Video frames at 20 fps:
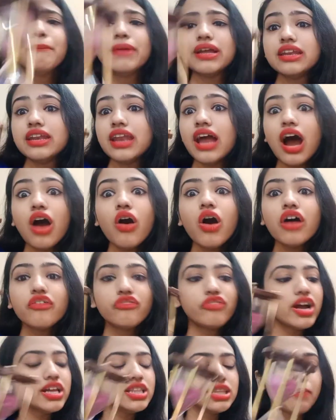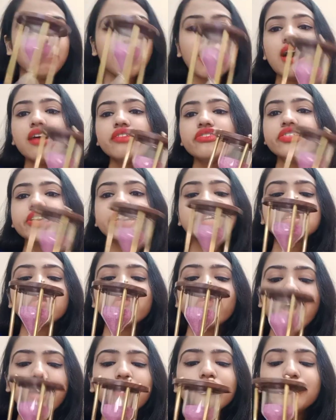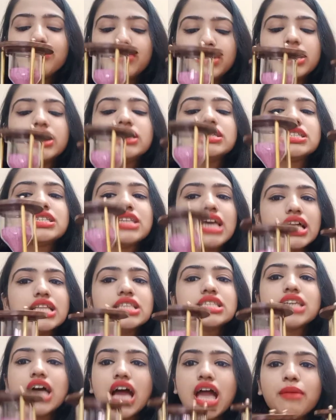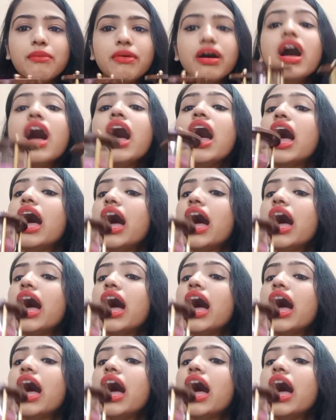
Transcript: But now I find the perfect 5 minute sun timer,